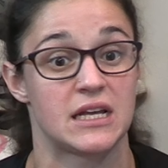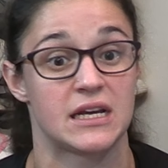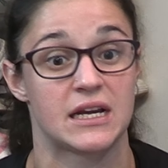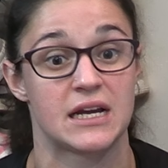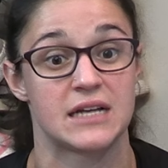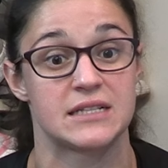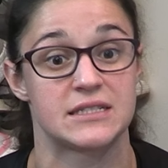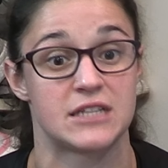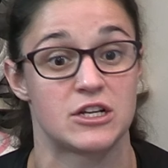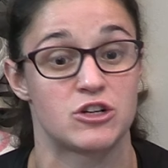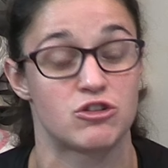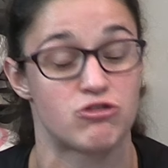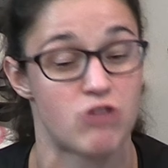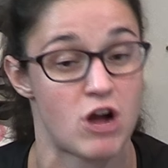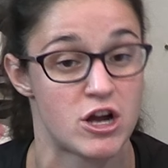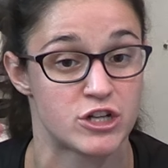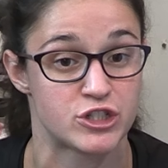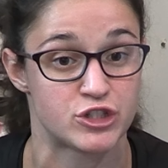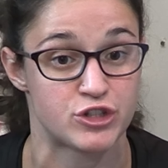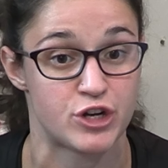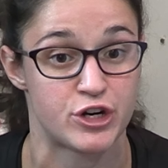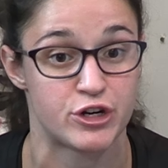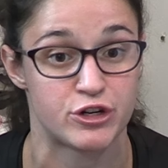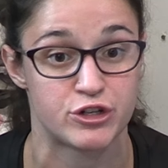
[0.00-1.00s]
like I said,
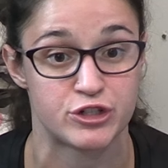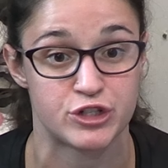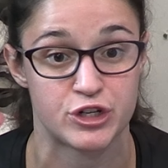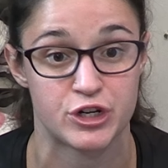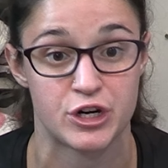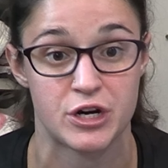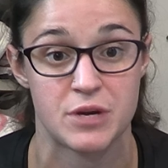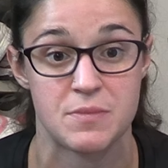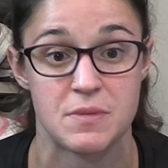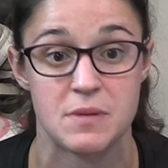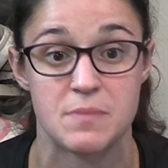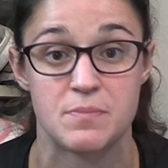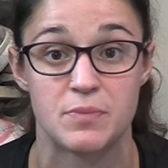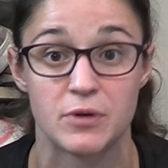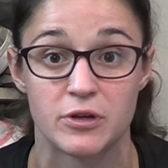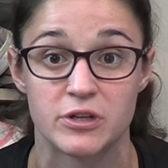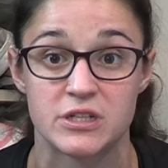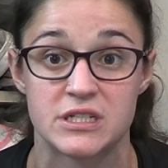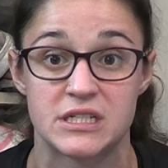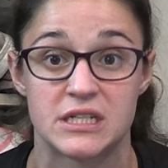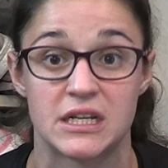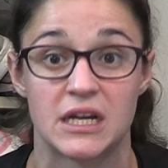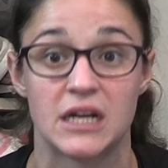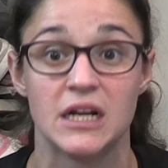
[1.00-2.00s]
cross trainers are going to be
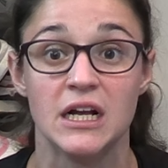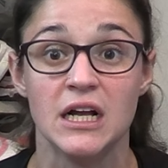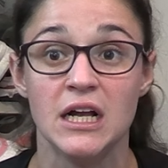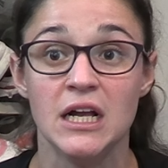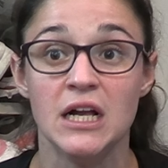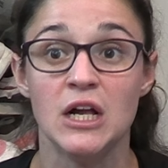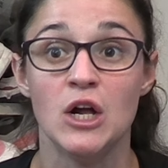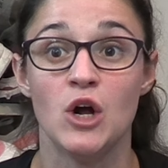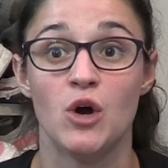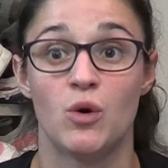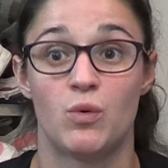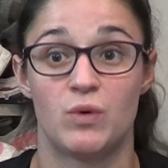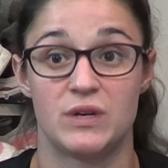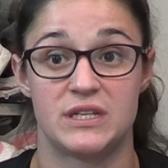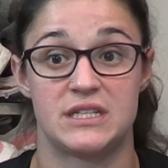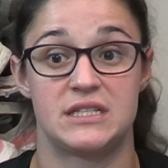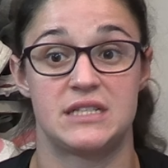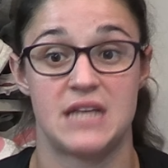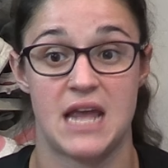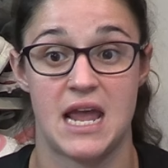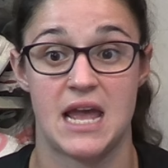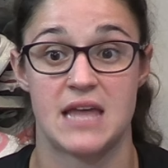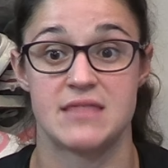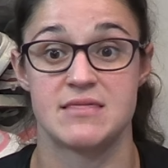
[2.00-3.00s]
built to
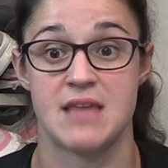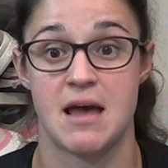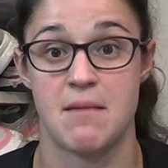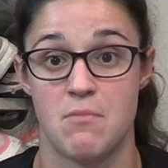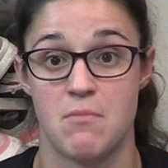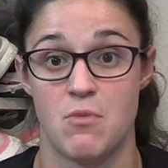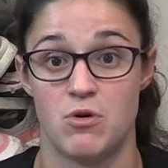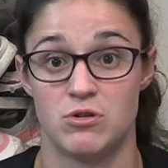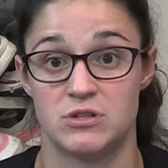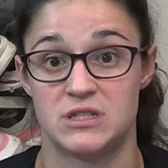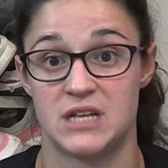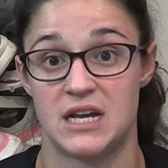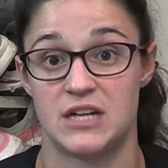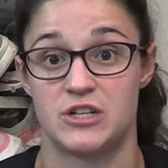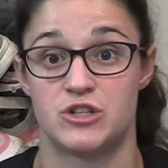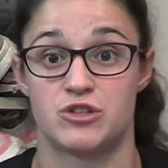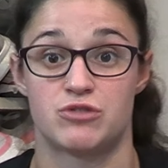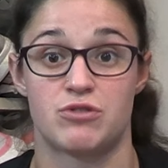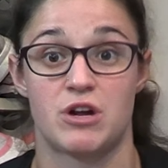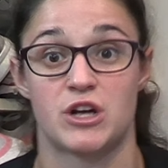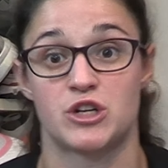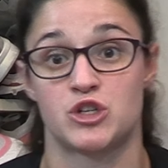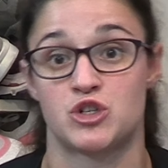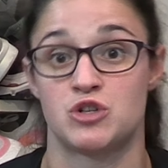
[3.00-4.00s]
withstand
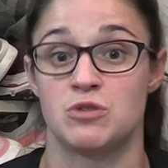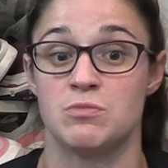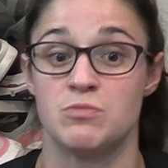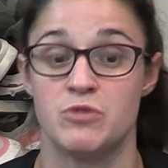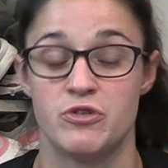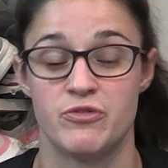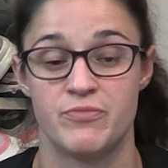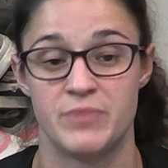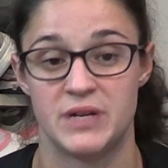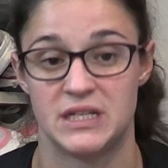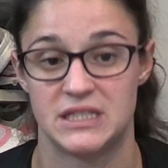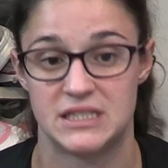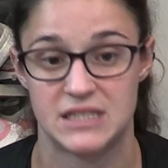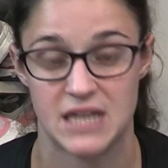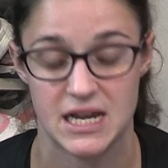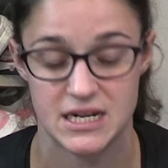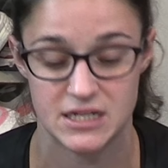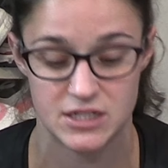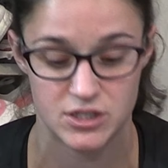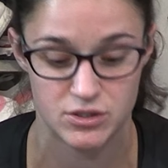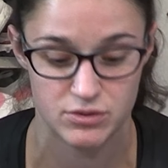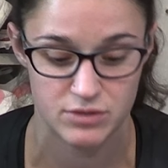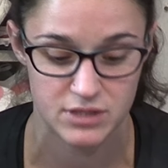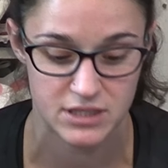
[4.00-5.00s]
multi-directional movement
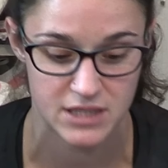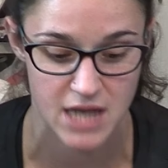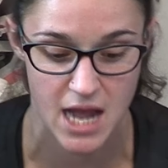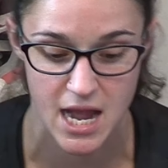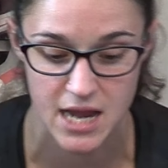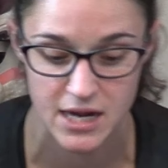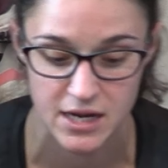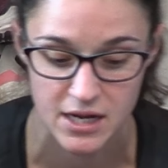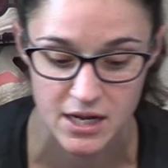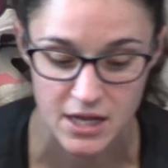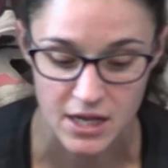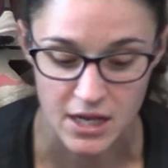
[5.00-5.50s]
side to side.